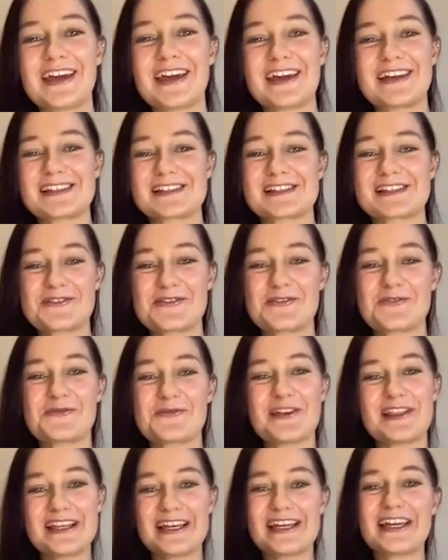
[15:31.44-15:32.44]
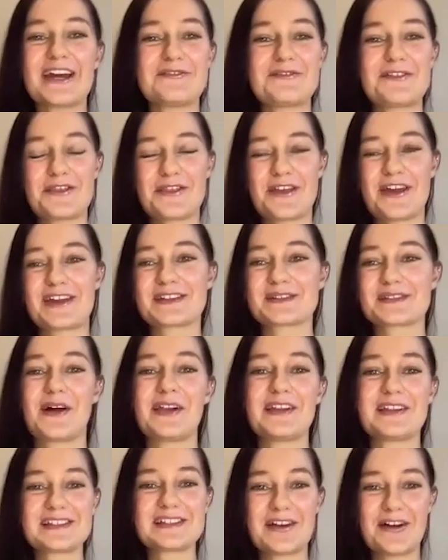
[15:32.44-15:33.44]
Okay, so we link everything as
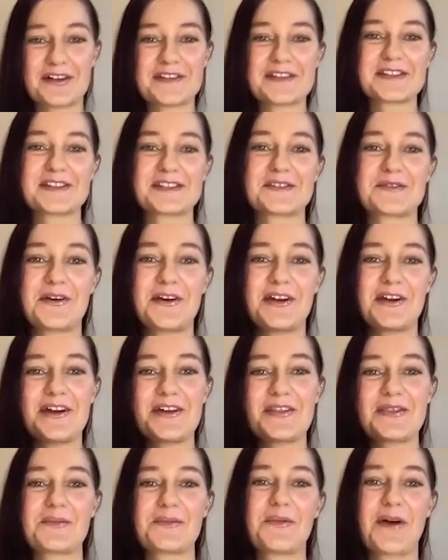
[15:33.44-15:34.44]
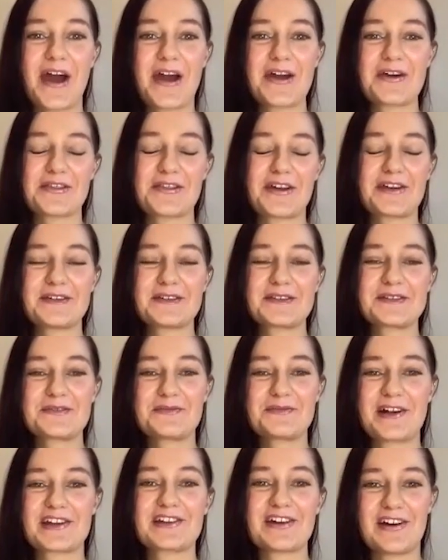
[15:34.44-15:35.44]
well as Austin's Twitter in the bio. Thank you
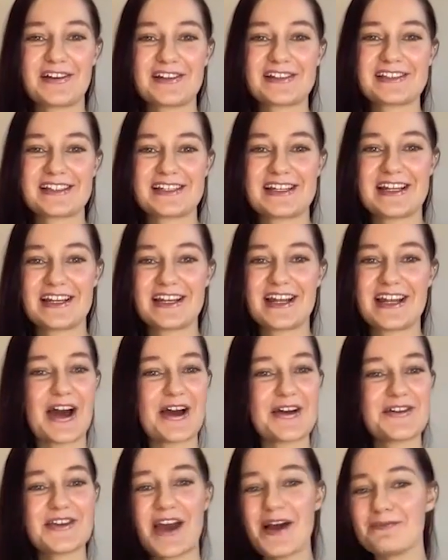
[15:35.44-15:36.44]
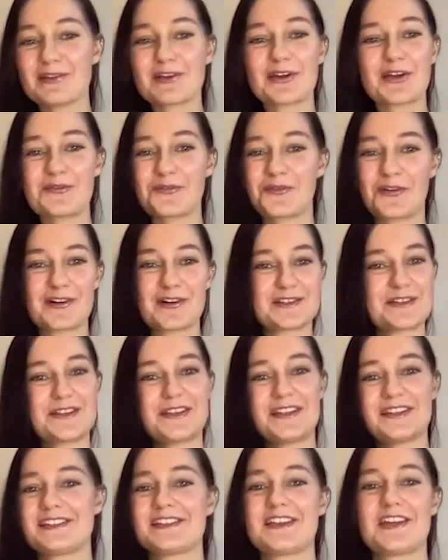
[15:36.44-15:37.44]
so much, Austin, and uh, yeah, I'm looking forward to
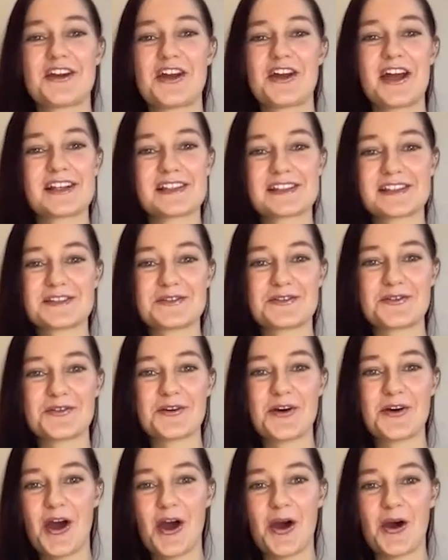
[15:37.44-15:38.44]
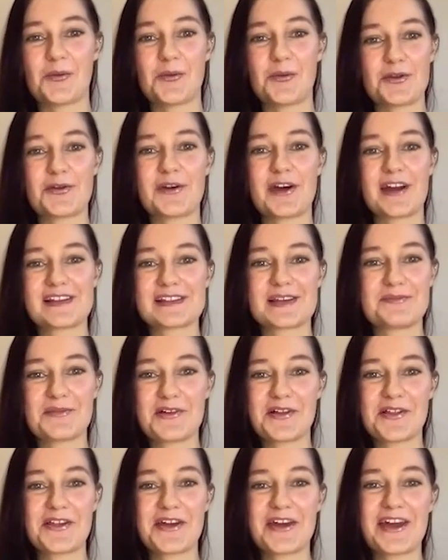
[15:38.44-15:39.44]
this year and to what you guys are
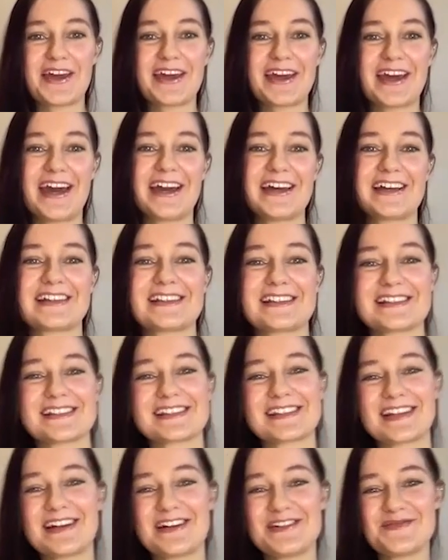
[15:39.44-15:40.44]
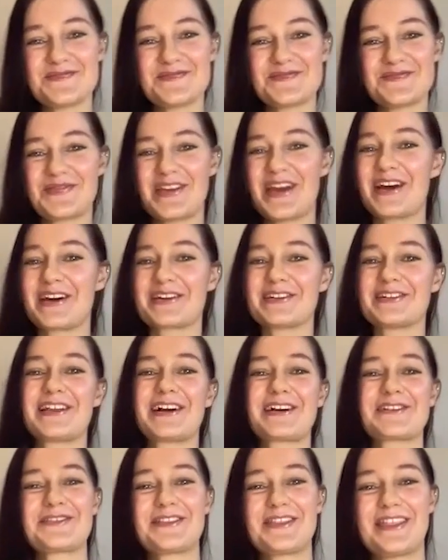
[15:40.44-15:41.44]
building. And um, yeah, good
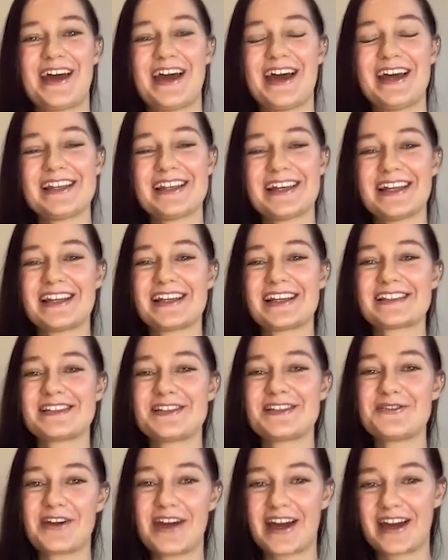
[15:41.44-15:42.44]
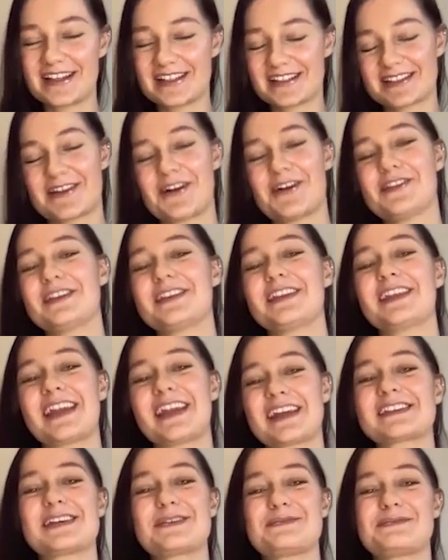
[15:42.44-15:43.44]
luck with that. And I see you guys all in the
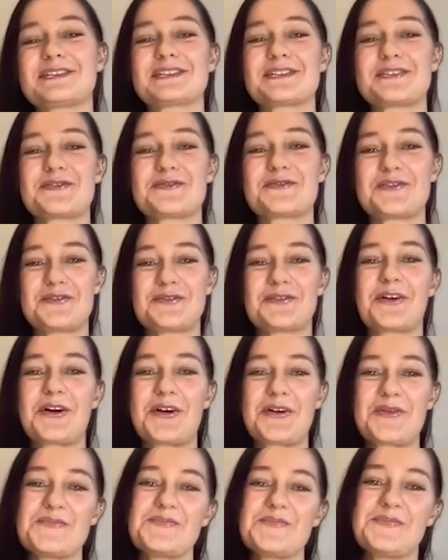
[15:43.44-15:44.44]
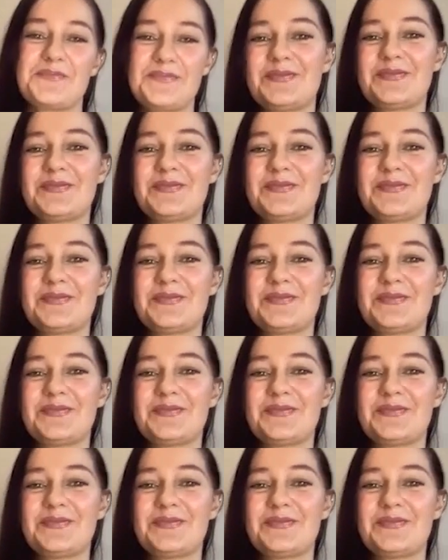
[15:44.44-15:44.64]
next episode of New Forum.